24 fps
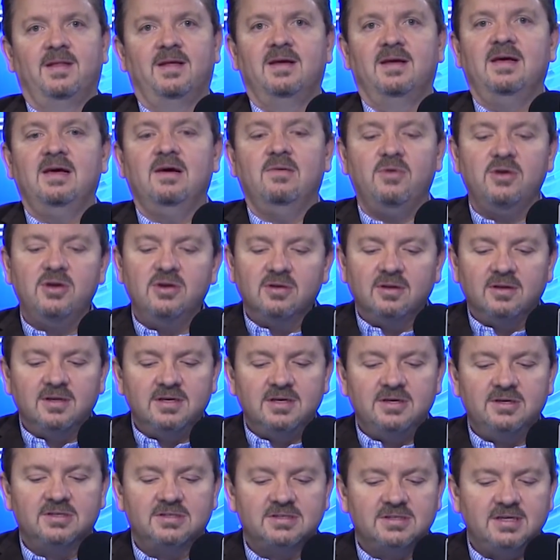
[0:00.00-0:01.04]
And when you
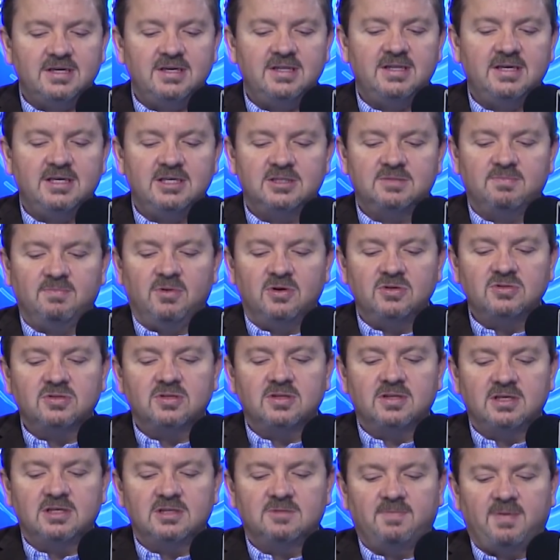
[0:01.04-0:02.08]
you see these, most of
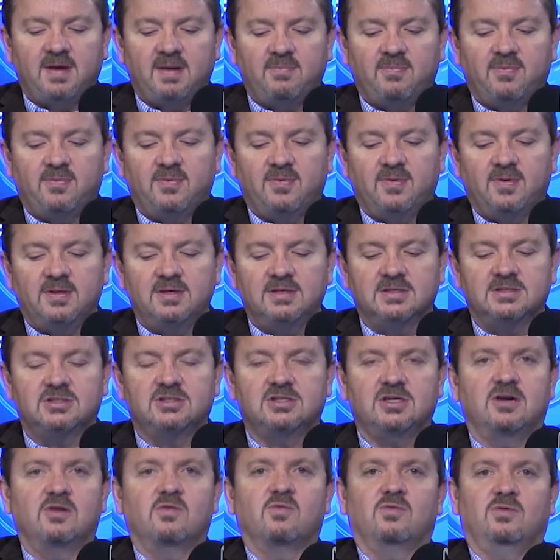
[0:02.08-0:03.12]
these people, these
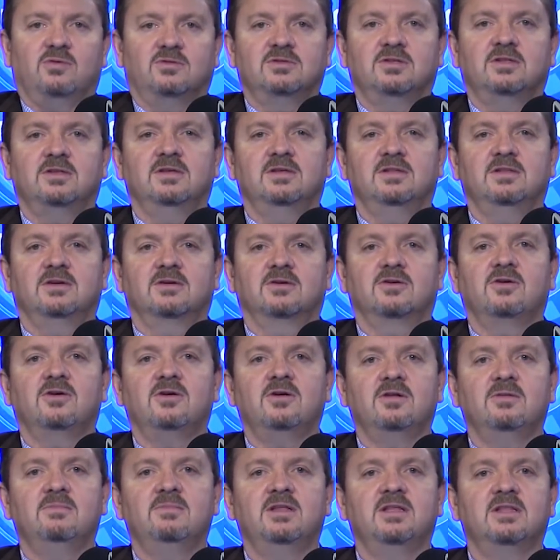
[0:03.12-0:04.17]
generals, they, they call
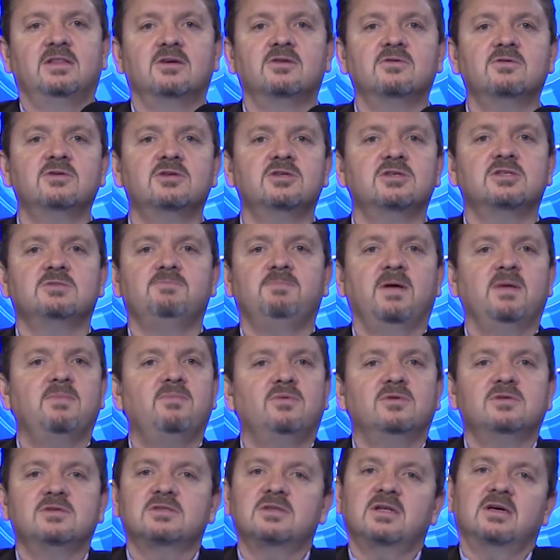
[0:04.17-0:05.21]
them, that they were just people
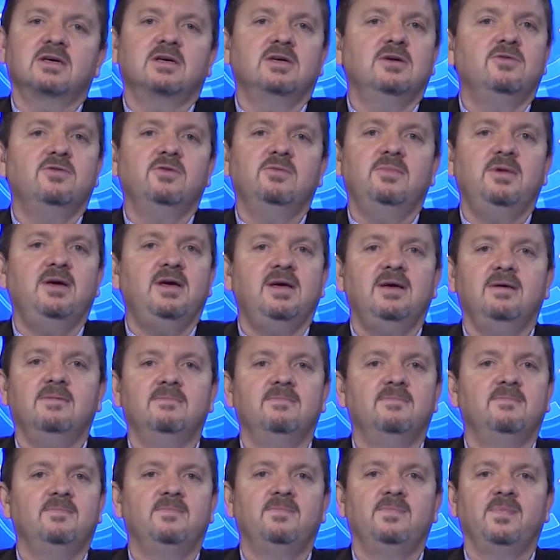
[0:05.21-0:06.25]
just like you and me.
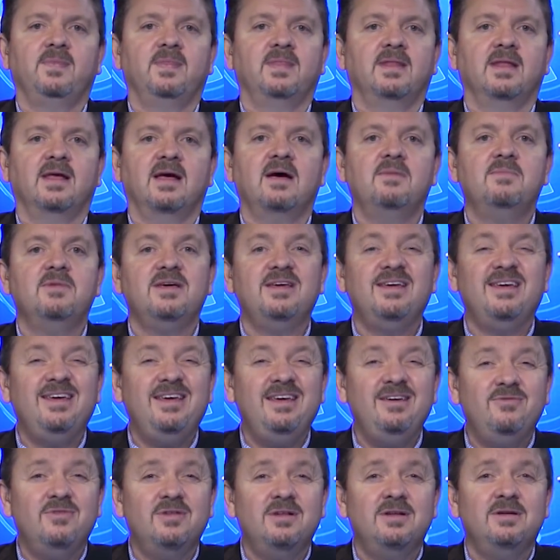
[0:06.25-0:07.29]
I mean,
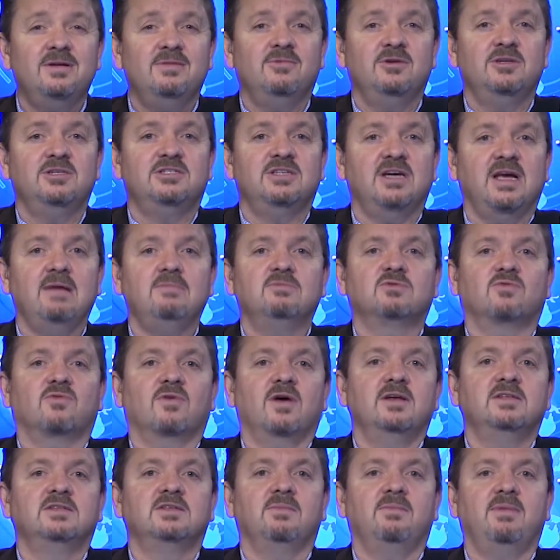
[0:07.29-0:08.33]
even when James
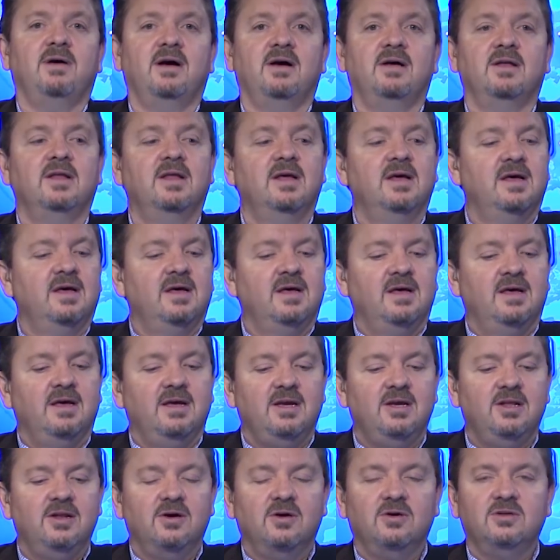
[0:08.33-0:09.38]
writes about,
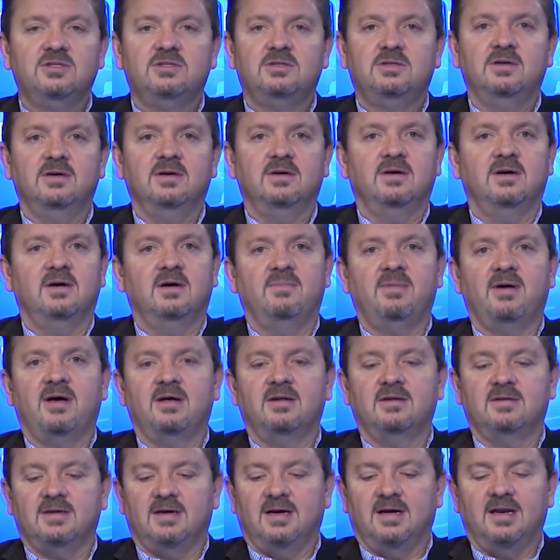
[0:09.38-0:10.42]
you know, uh,
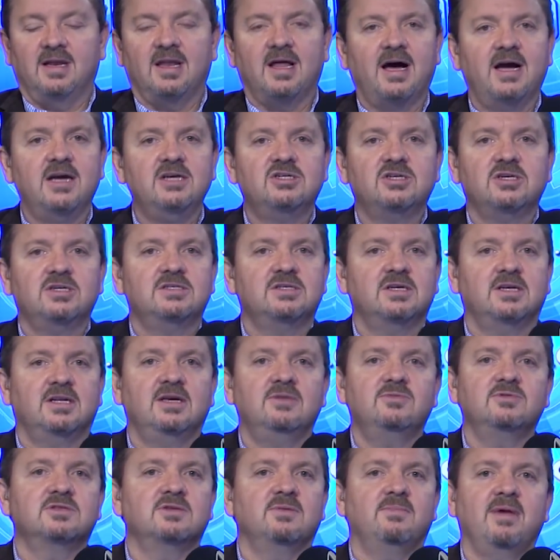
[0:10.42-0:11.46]
about Elijah, he said he
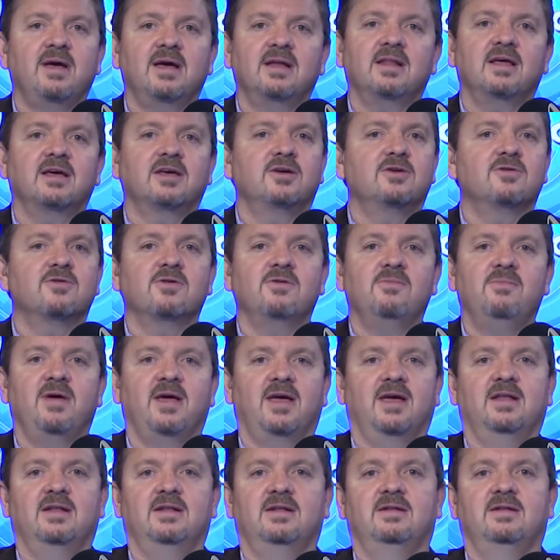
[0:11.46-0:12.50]
was a man like you're a man.